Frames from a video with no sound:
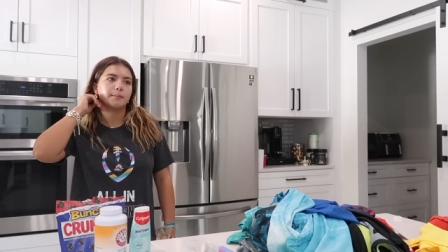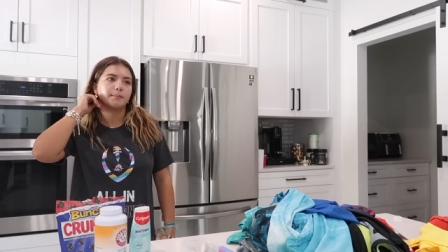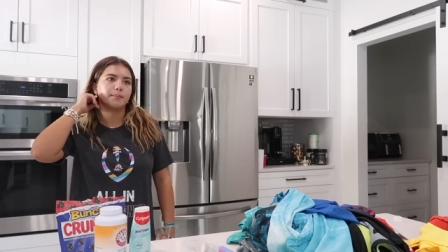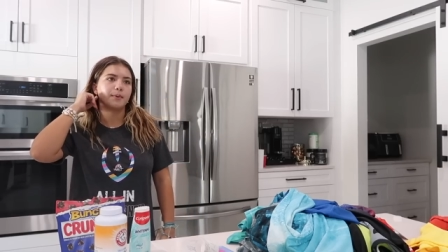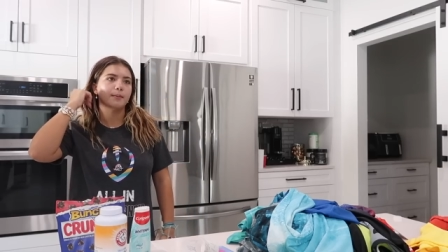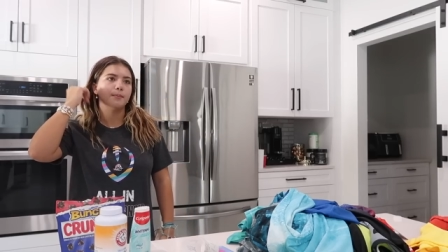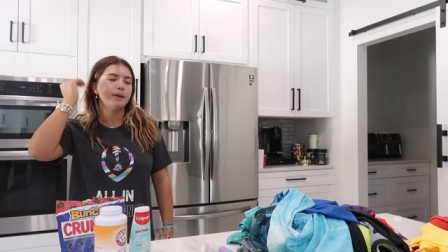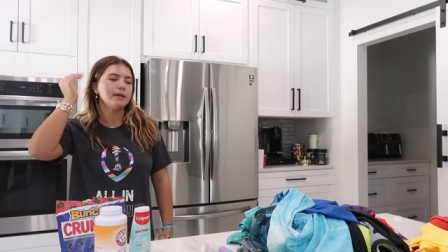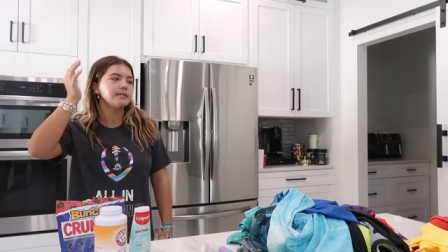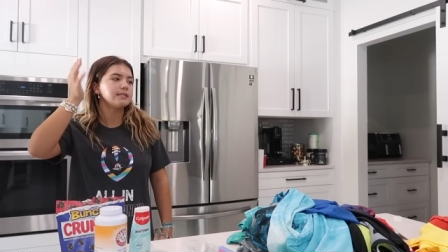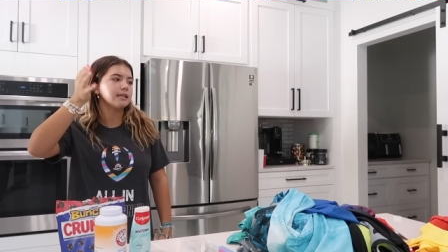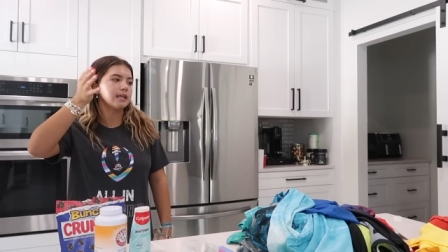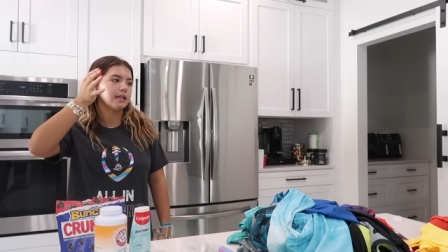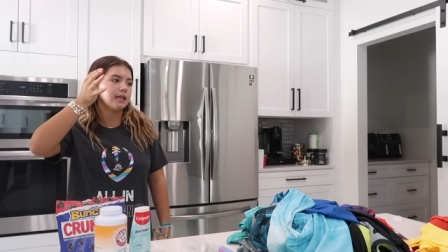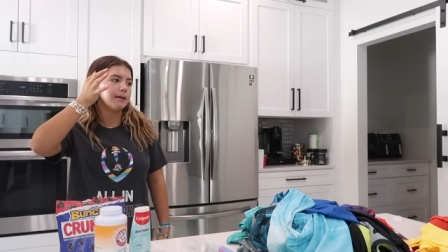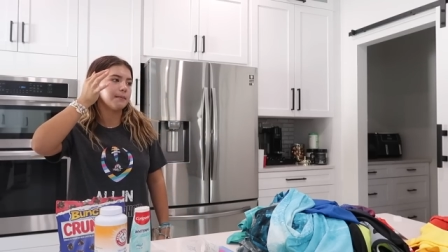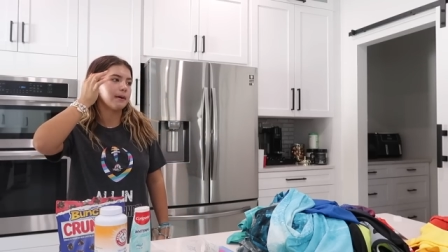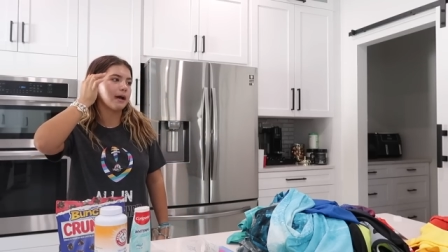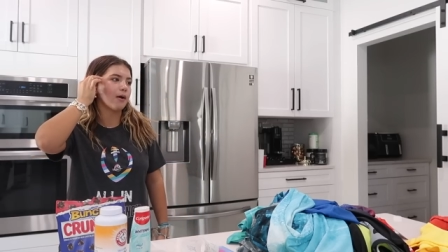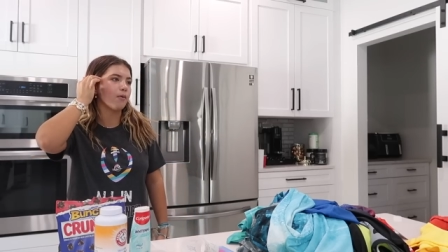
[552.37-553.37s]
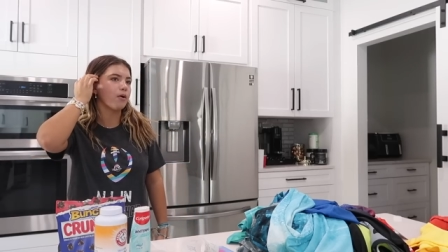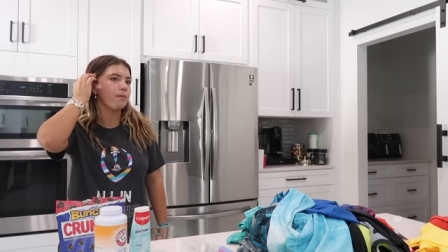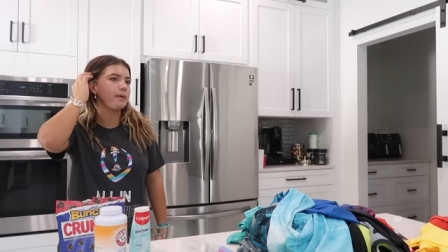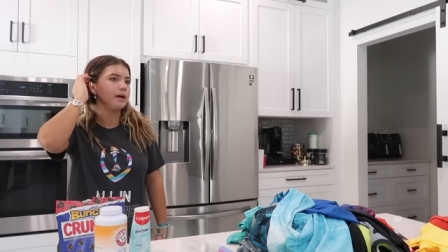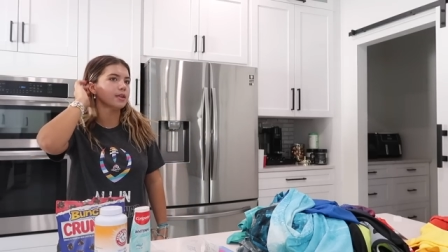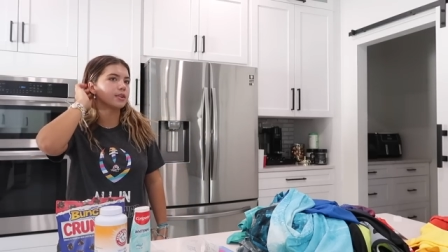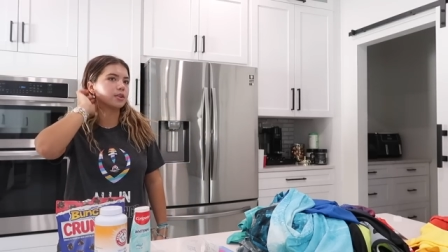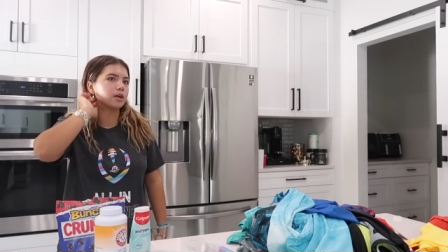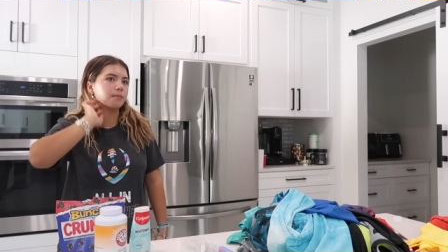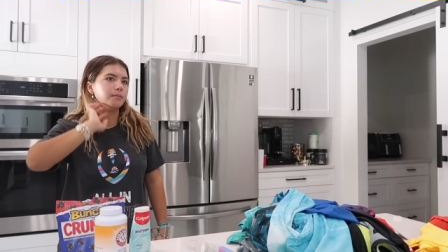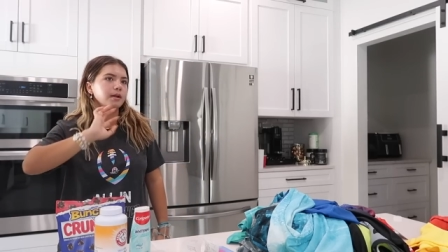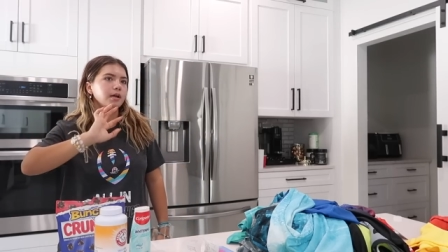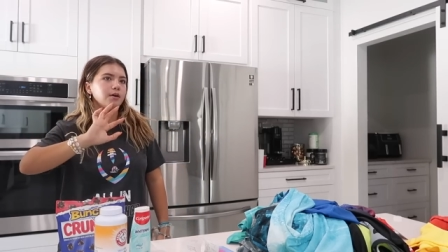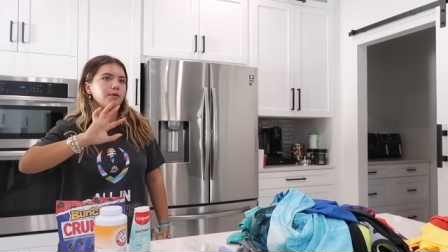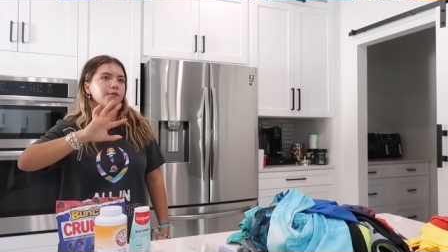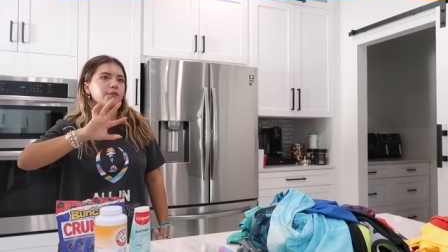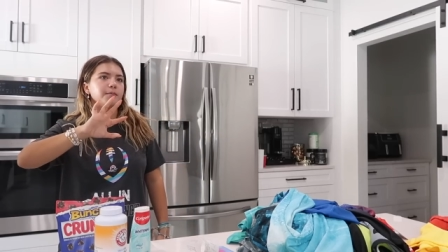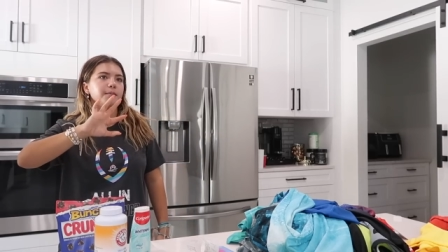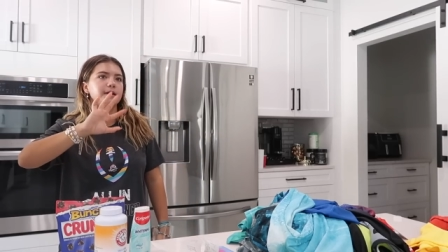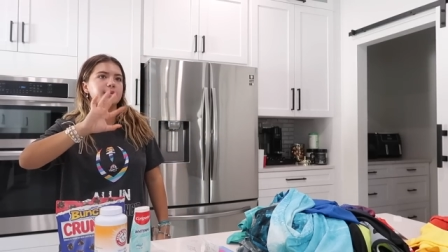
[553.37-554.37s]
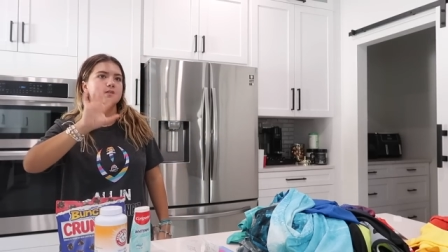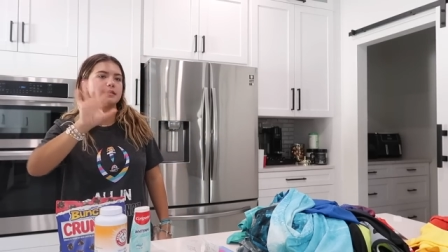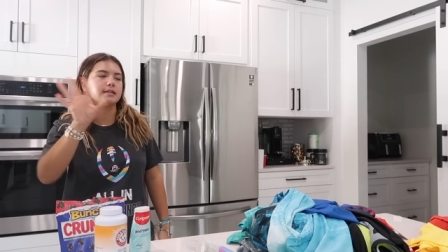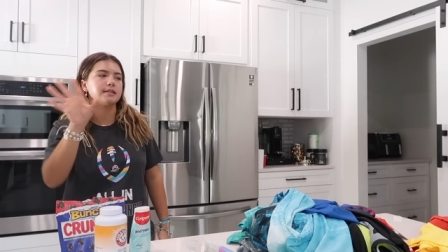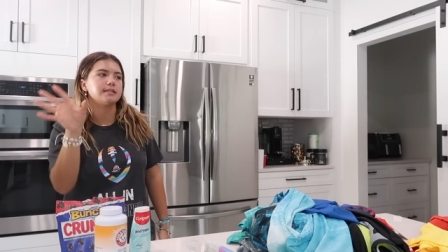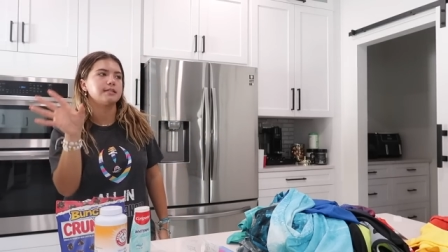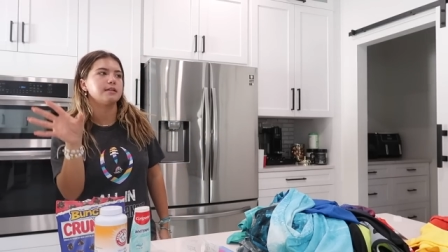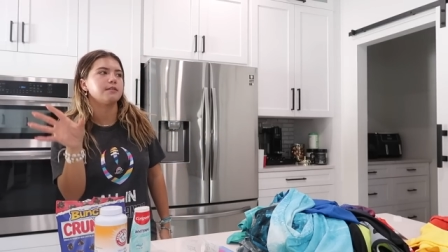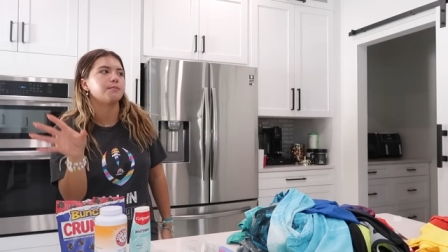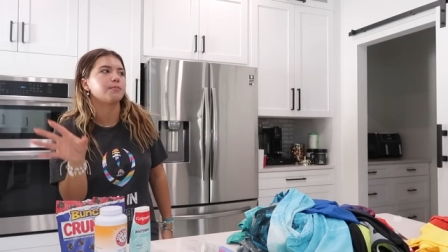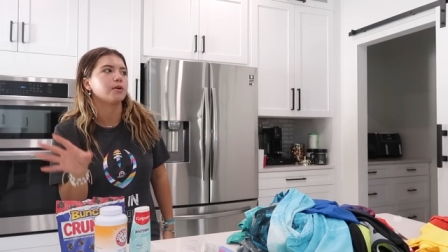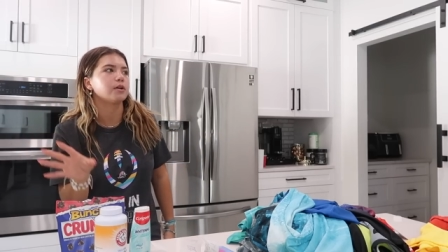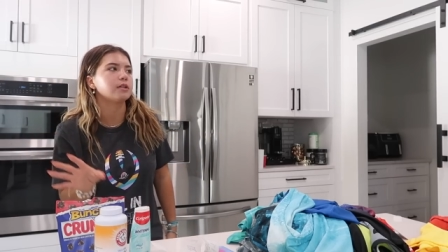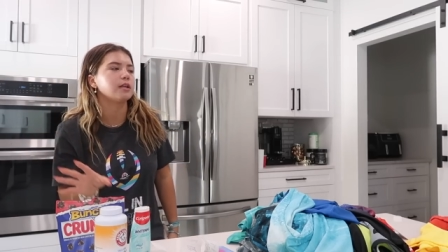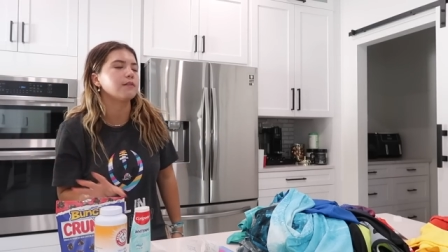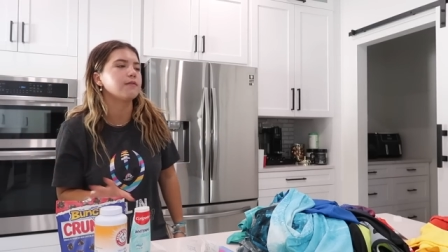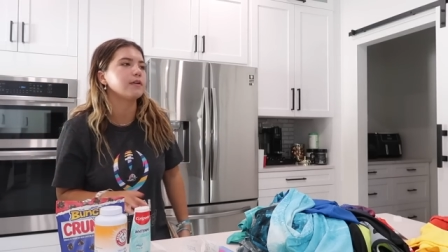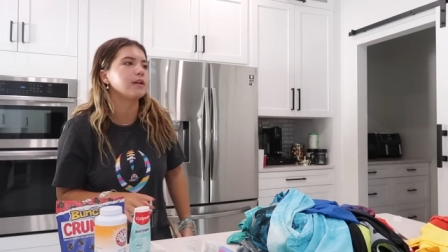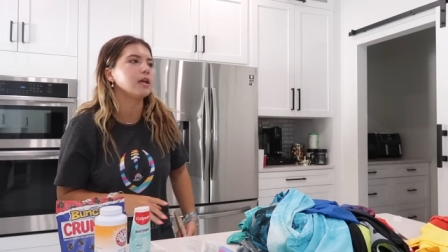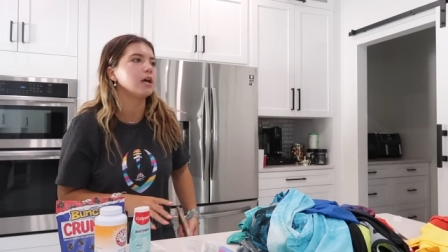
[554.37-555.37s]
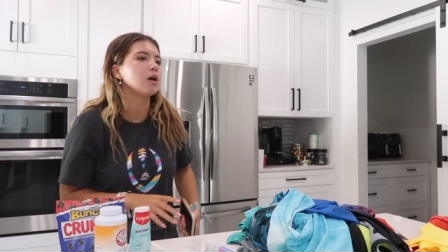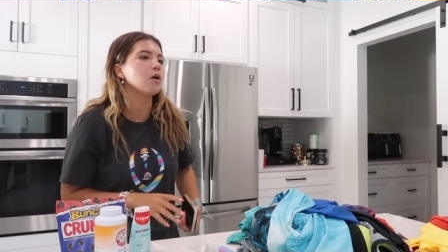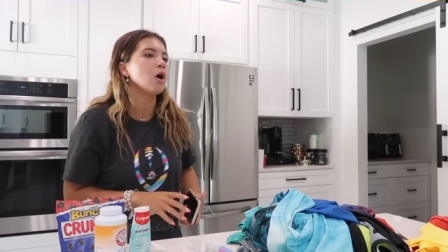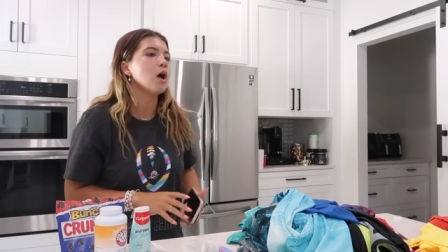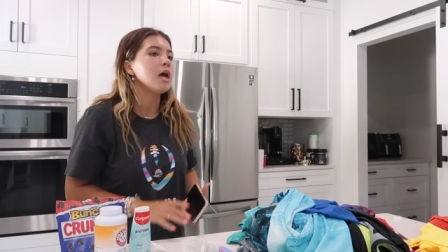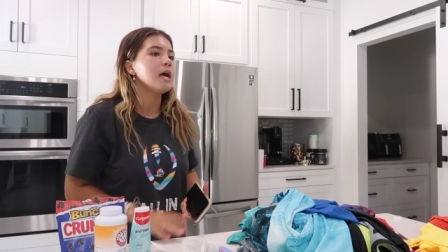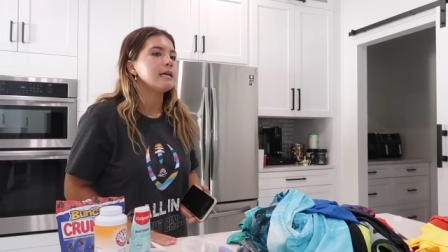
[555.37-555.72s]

But basically, I want my thumbnail for my sixteenth birthday video